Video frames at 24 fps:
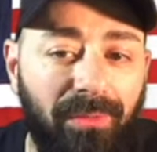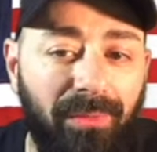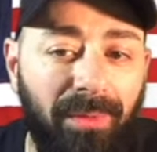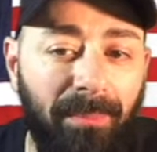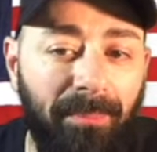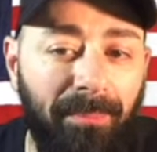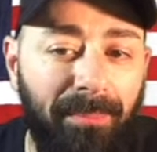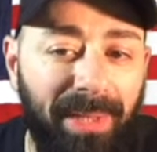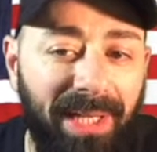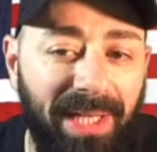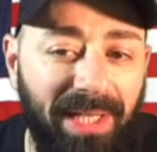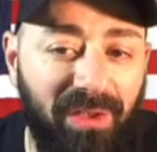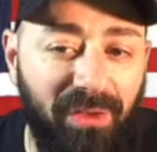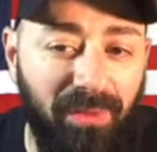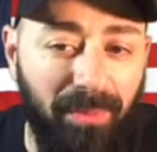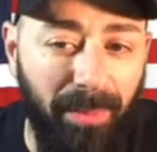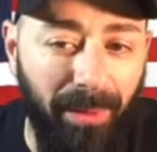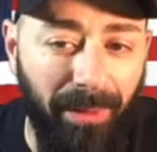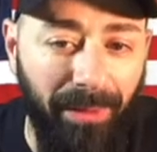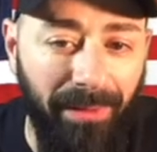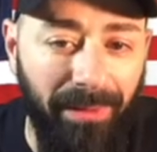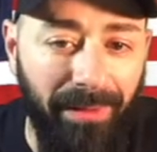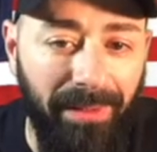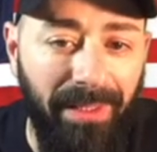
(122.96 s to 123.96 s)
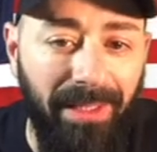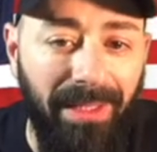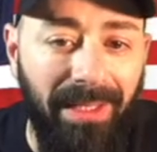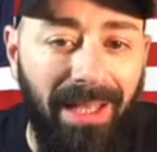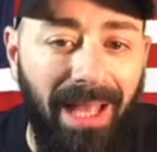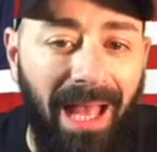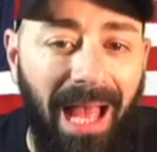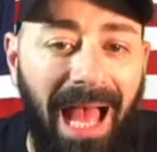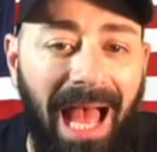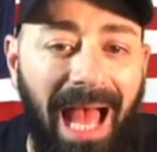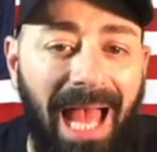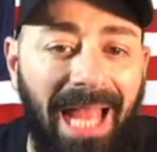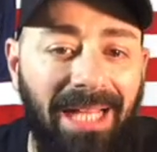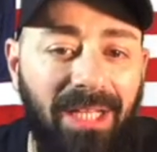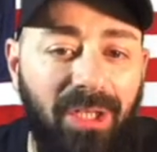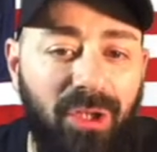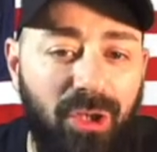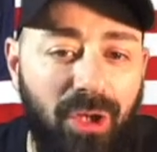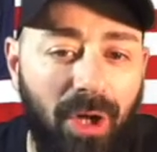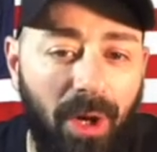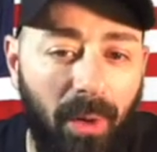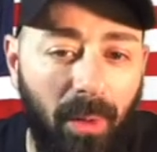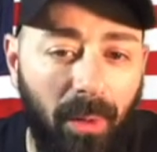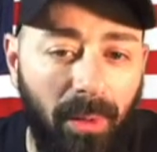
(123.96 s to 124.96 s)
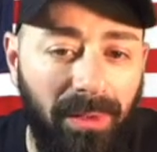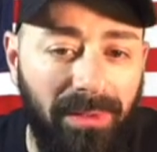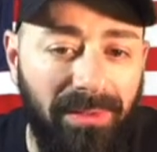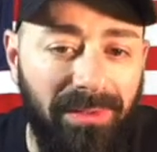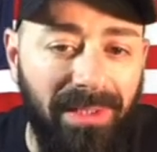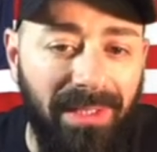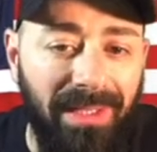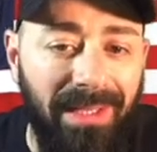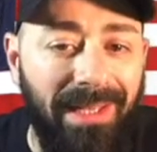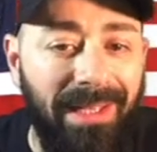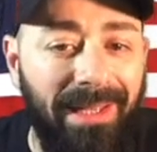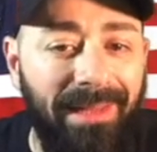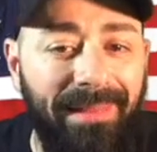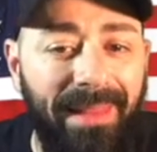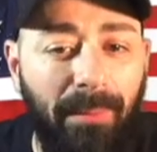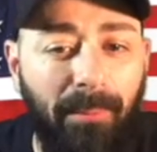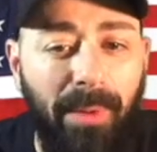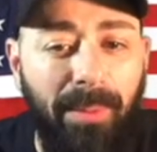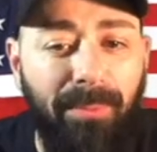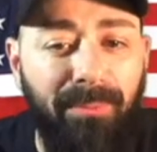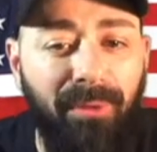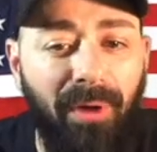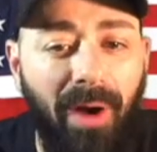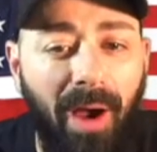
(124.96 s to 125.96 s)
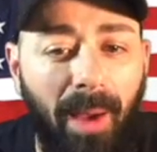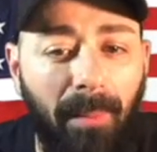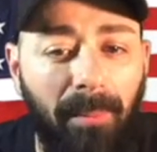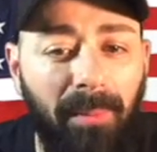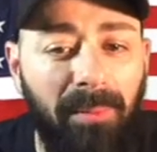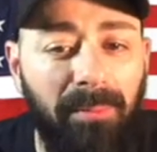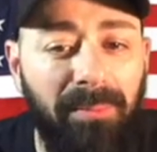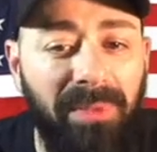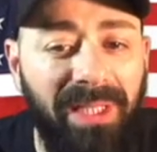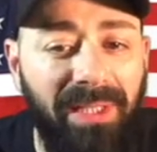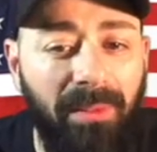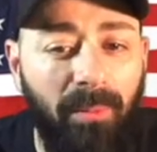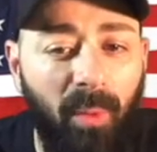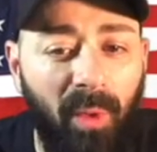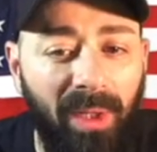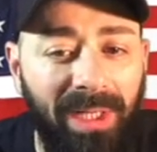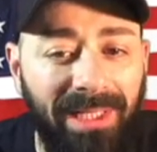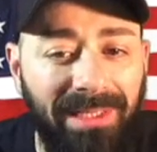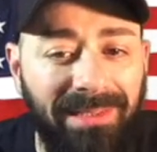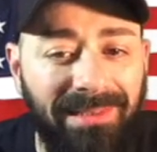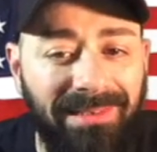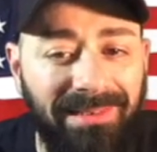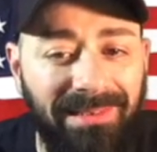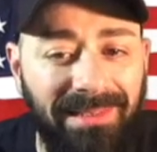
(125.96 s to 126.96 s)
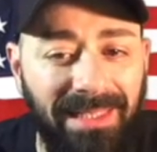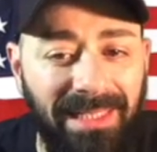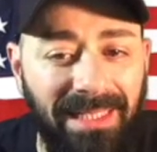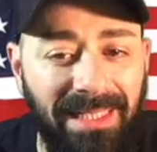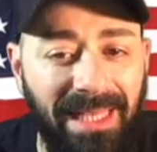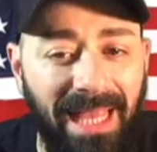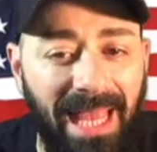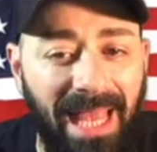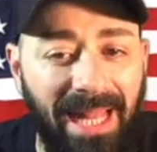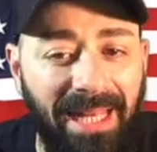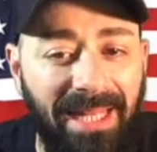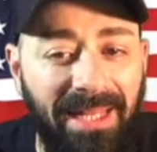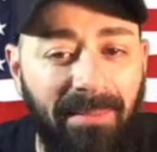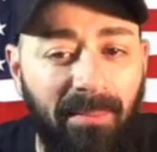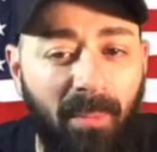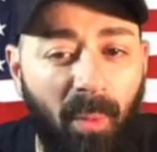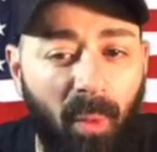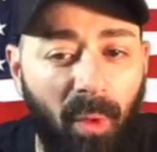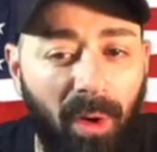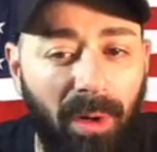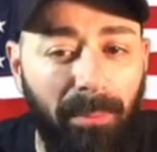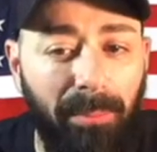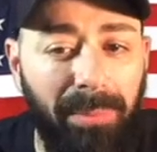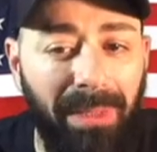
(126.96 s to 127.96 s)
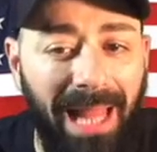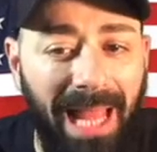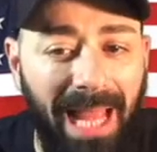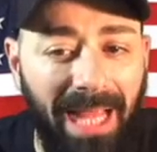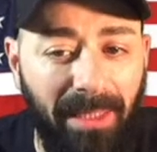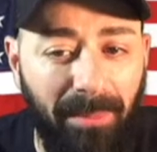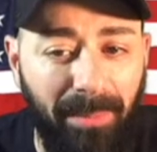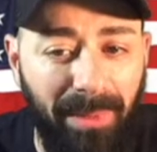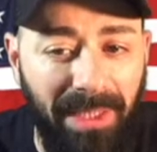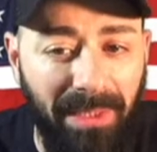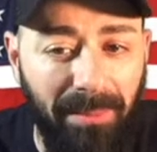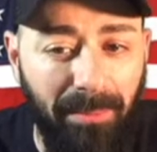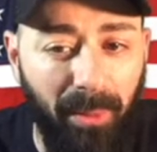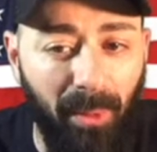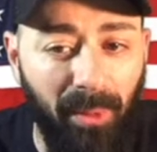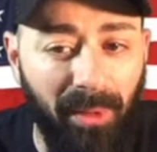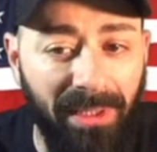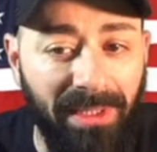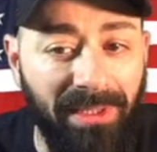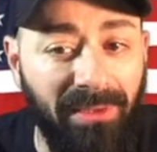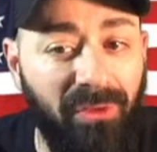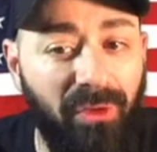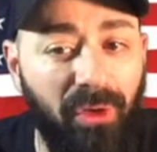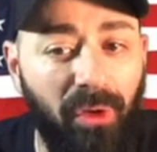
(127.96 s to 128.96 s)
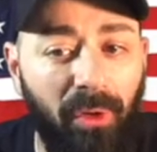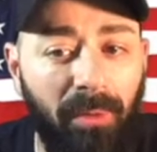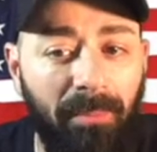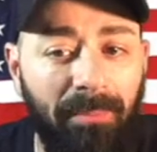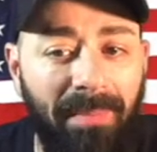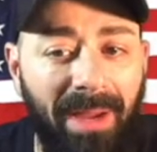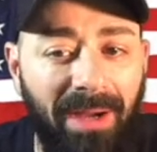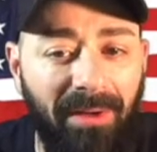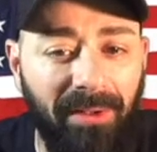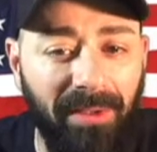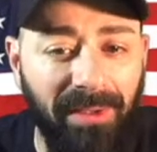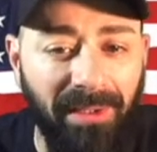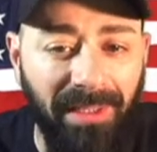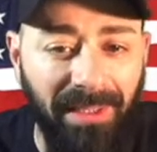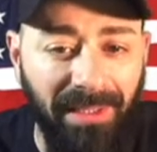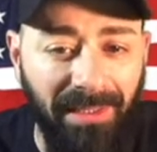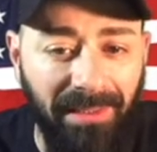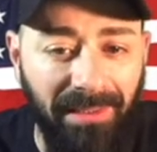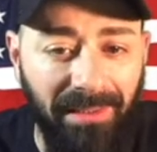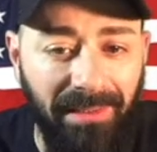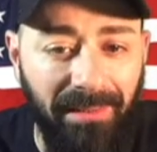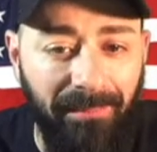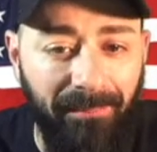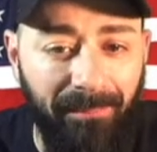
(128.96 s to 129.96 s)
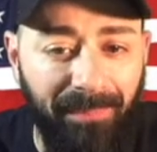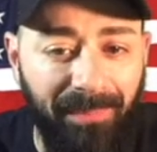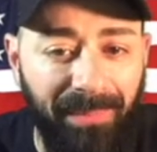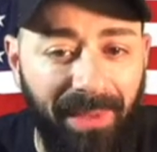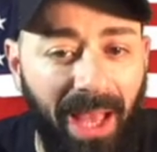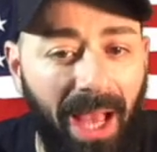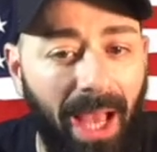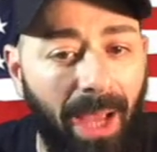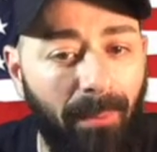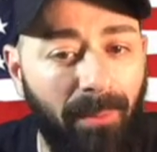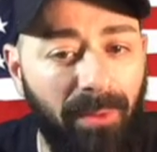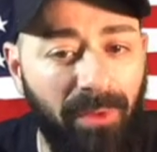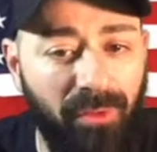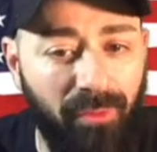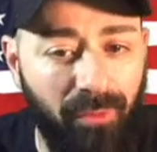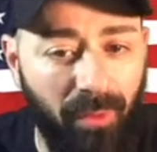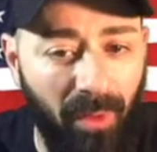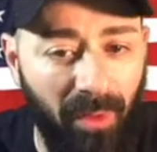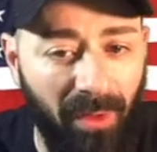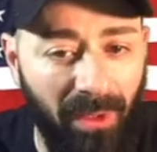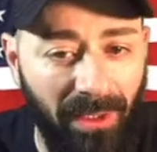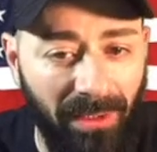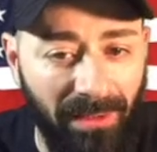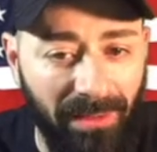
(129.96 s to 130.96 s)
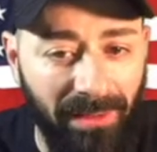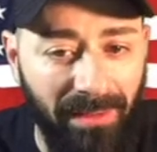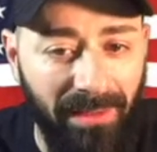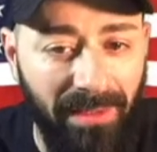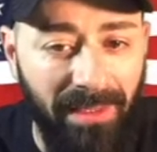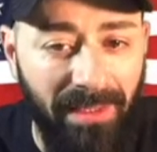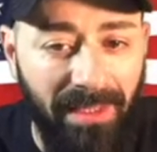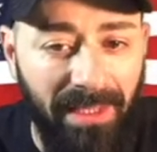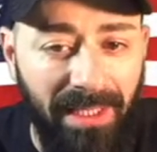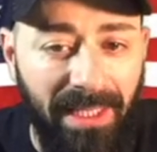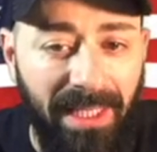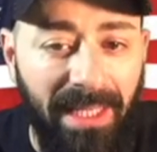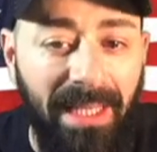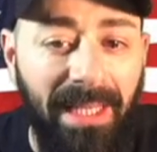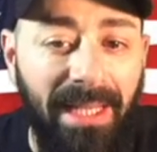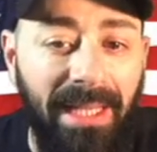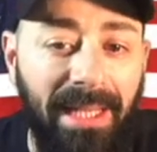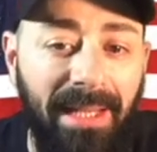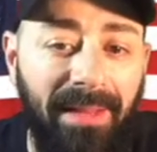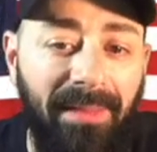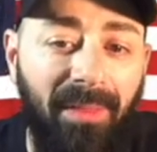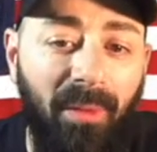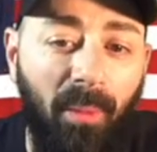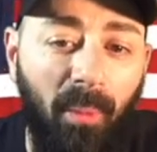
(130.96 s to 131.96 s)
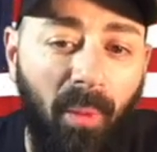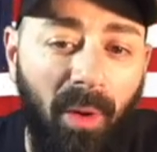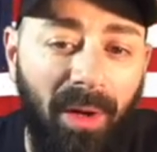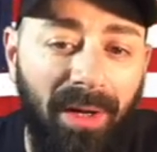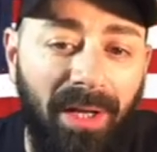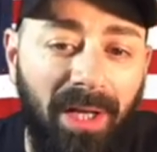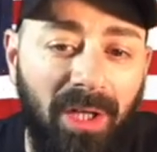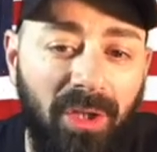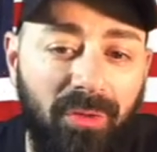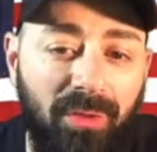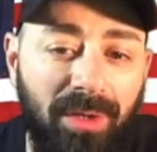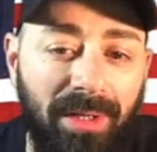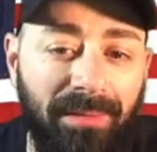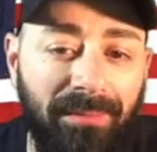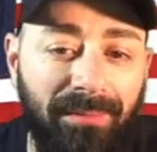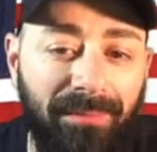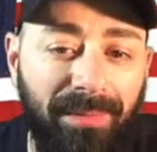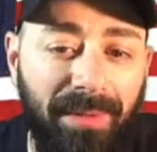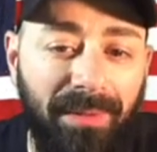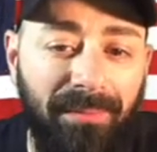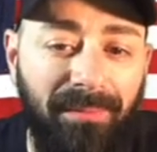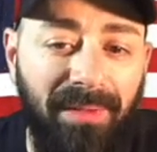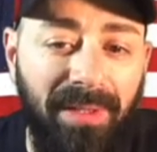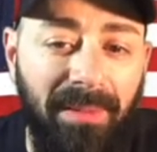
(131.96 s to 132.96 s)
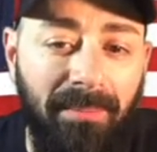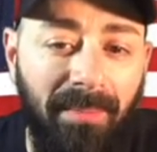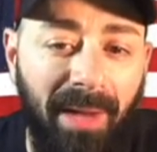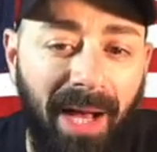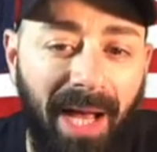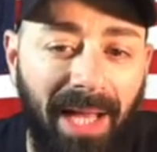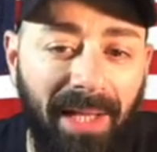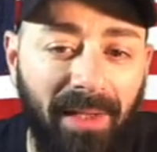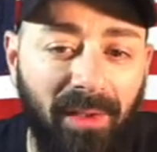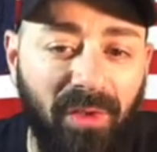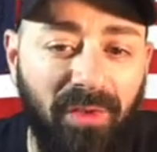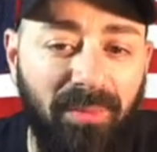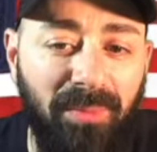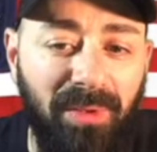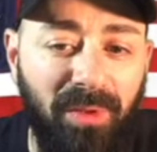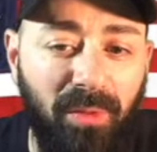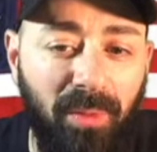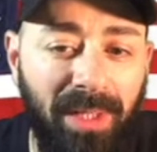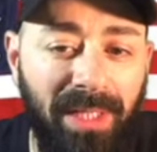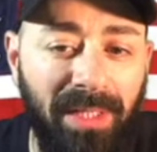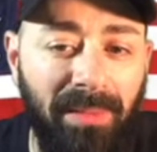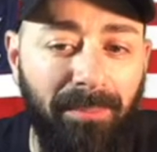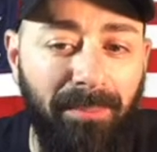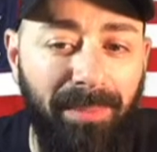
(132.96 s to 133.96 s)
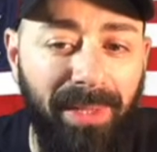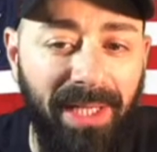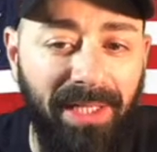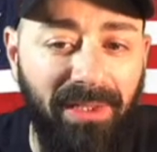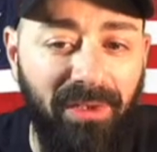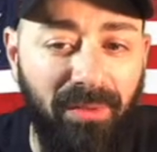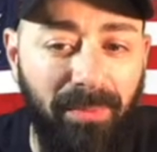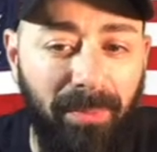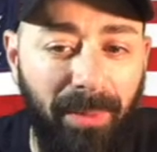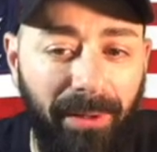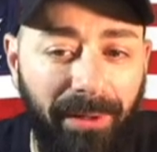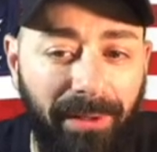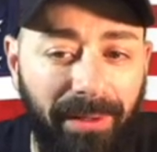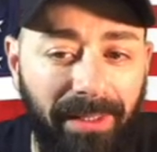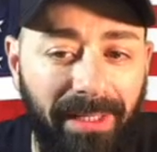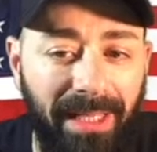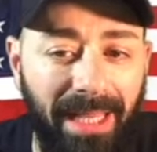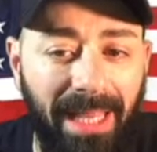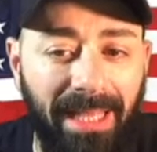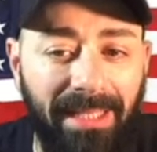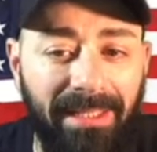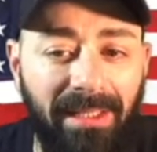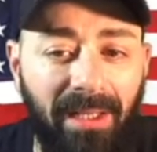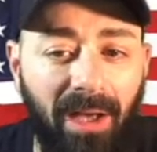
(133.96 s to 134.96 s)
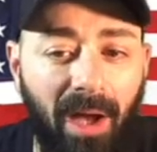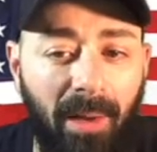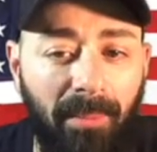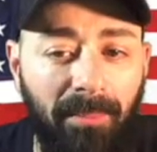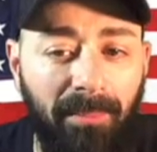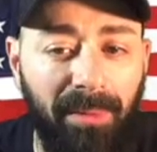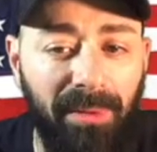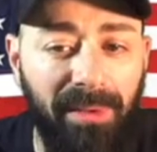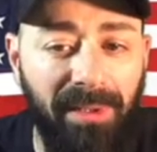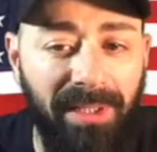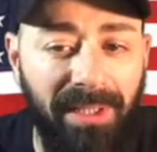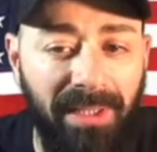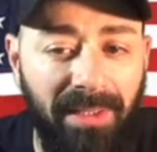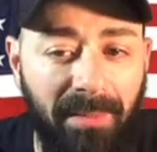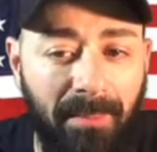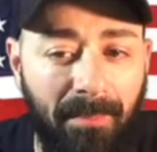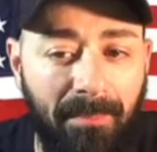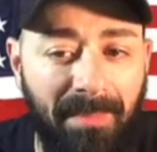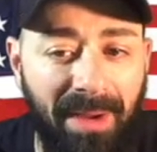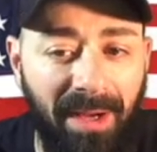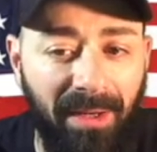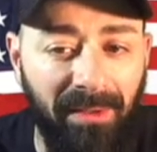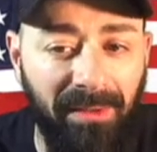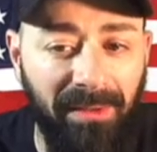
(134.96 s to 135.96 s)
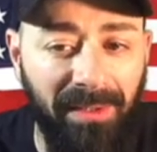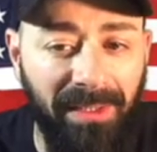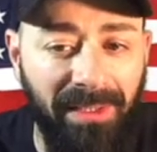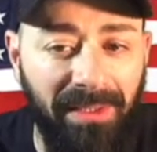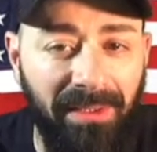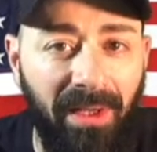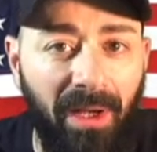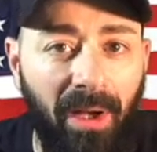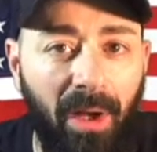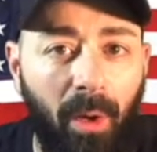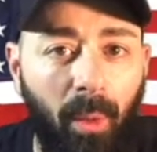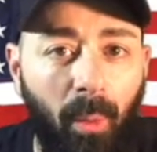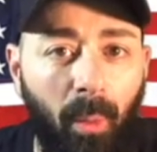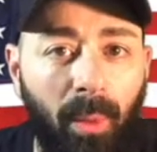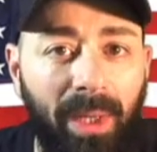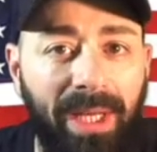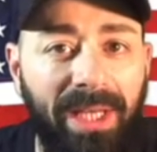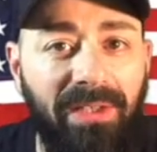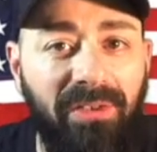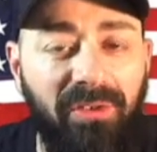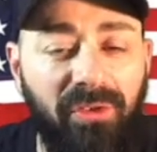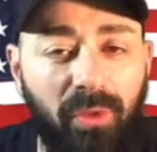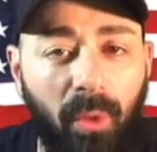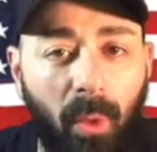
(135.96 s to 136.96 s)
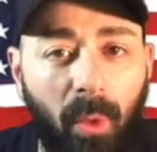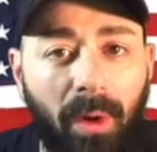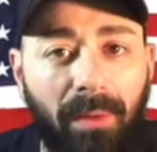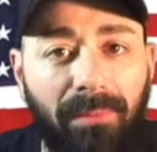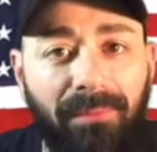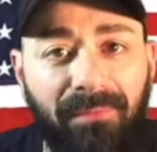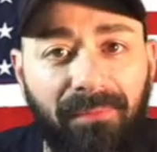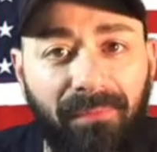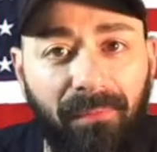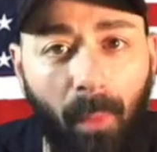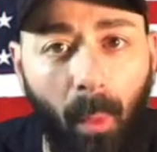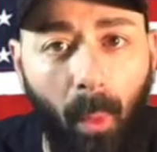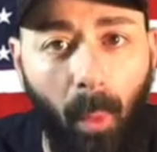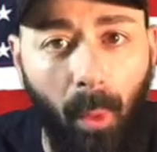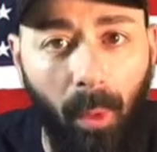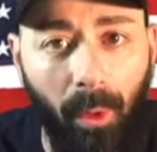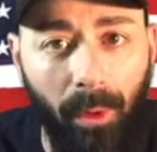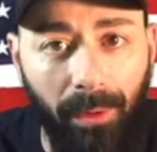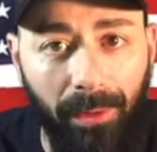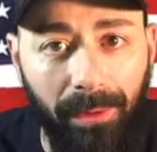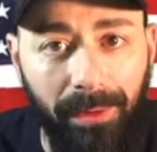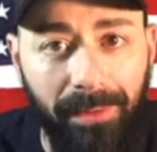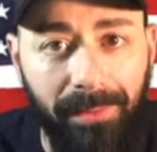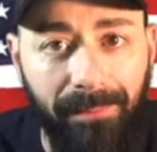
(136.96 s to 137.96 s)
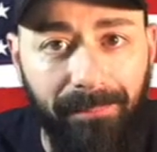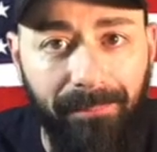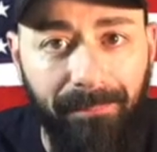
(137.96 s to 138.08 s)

from Pittsburgh, I joked that we probably wouldn't see any more black people until Maryland. I was wrong. In the 150 miles between Pittsburgh and Cumberland, Maryland, we saw 4.